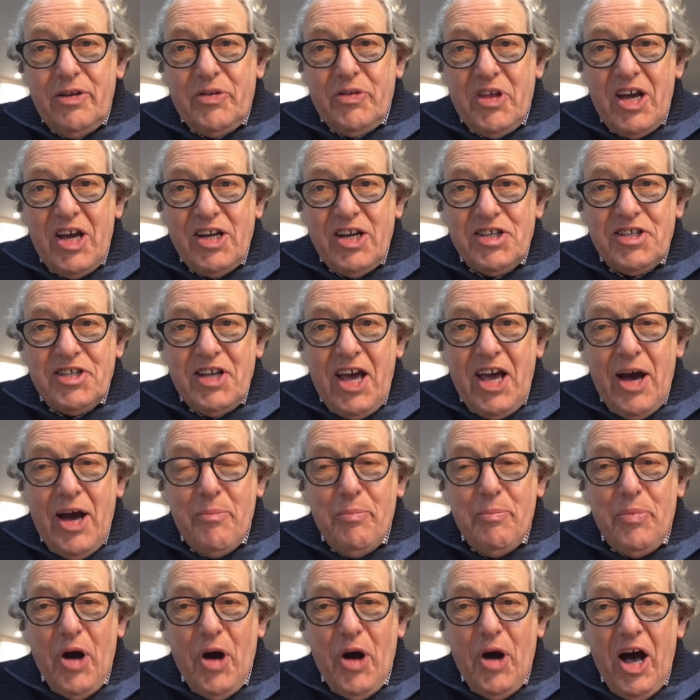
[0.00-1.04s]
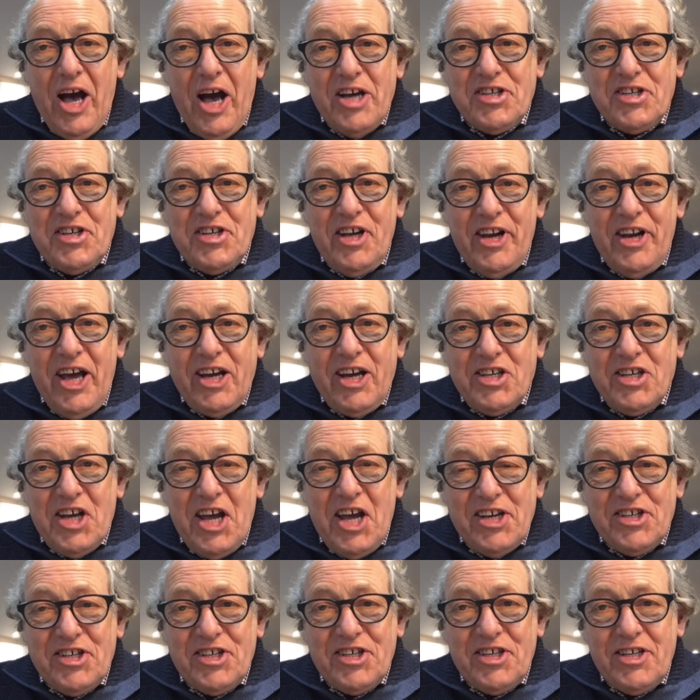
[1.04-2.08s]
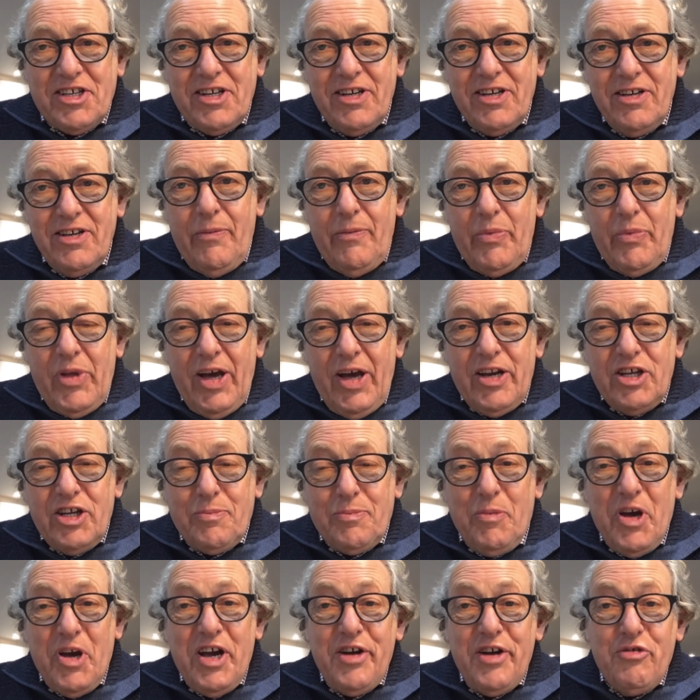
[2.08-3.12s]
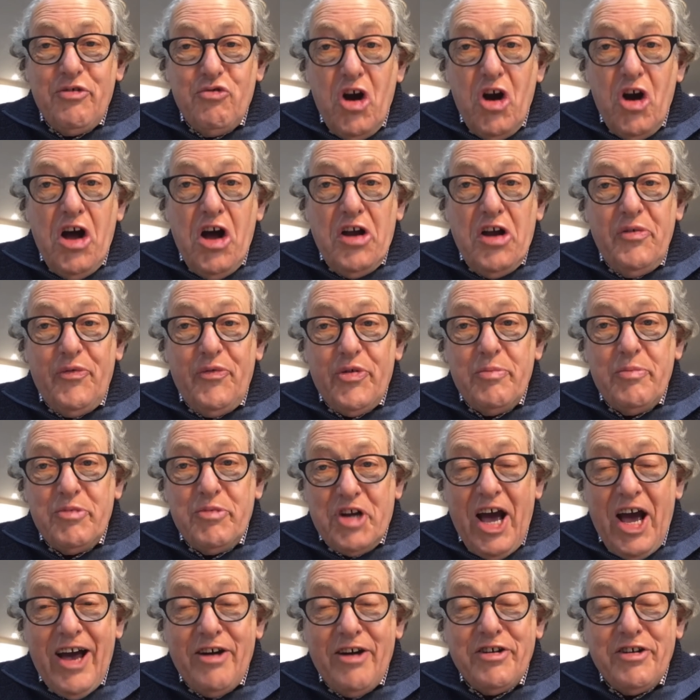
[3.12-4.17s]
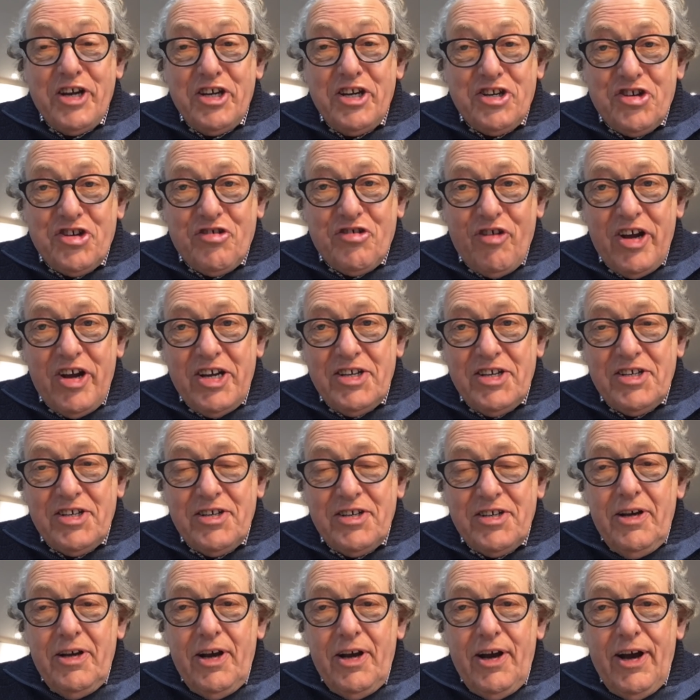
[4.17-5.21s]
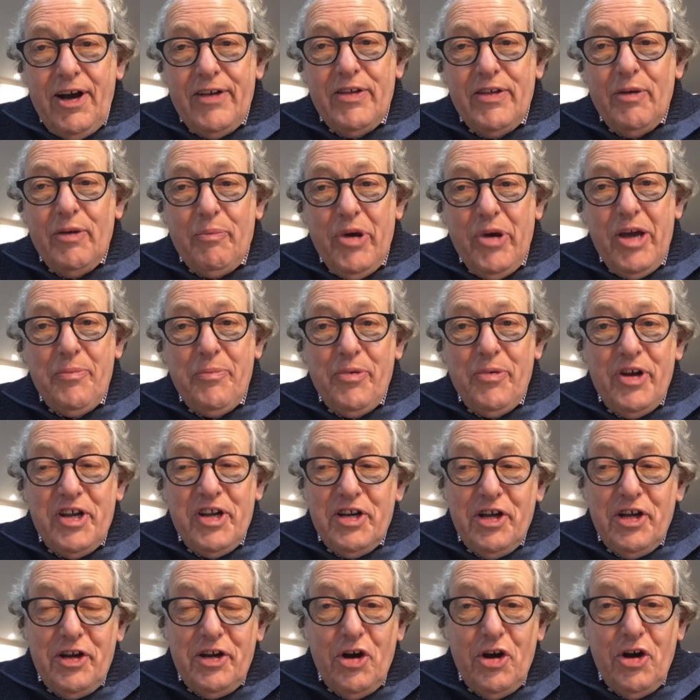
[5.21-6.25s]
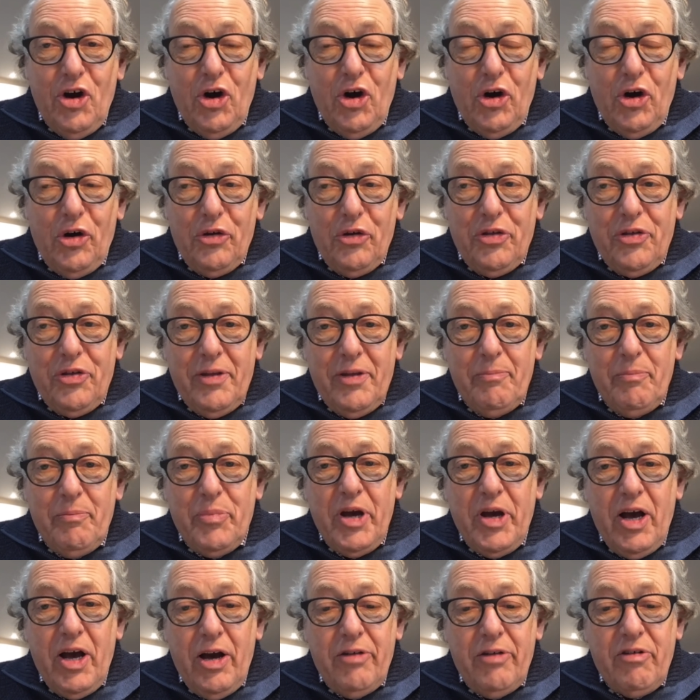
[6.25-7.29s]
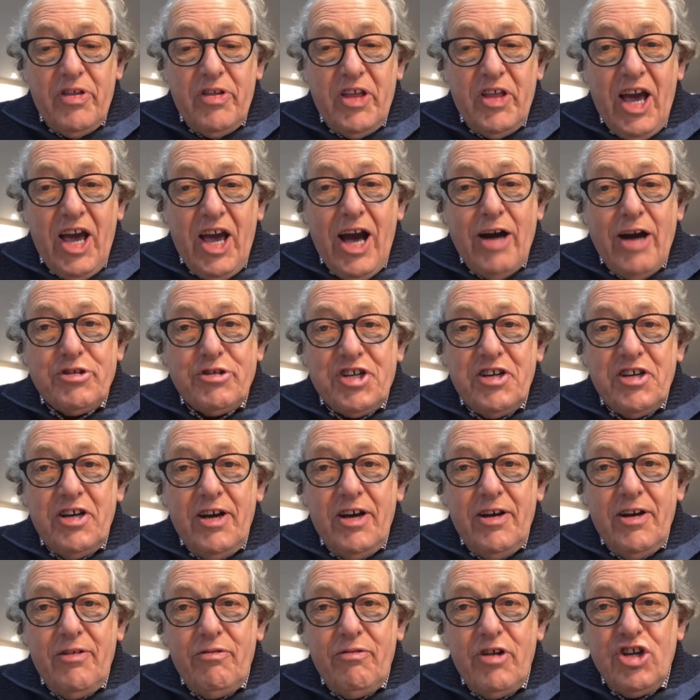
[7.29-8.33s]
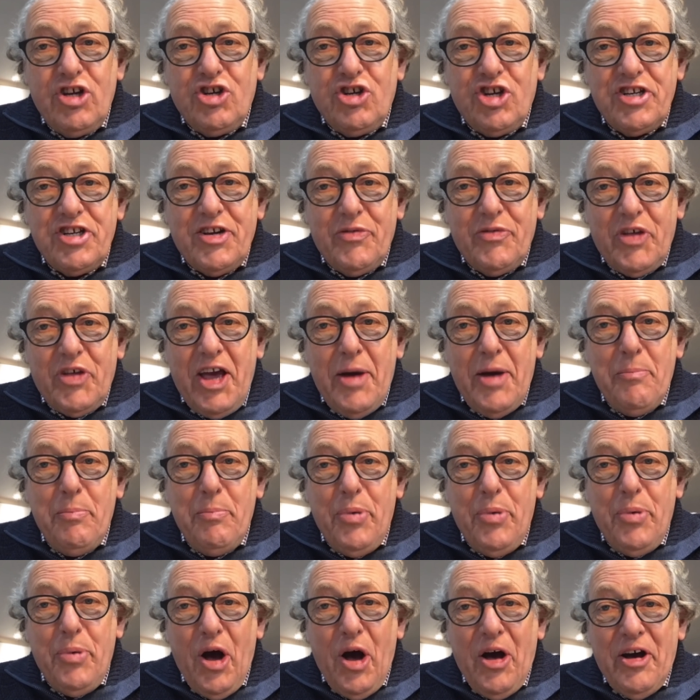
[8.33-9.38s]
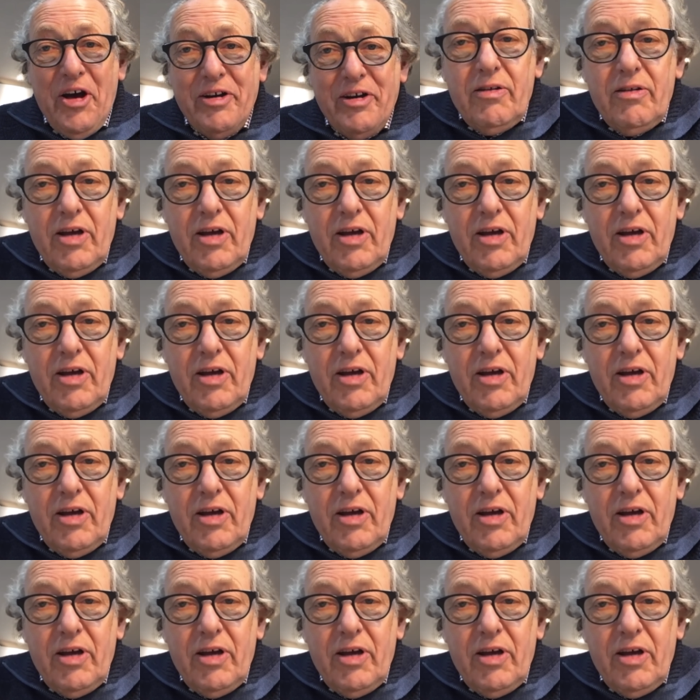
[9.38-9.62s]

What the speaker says: thinks the empire still exists and it's being run from Downing Street, and that people in the north are in the outer reaches of the empire.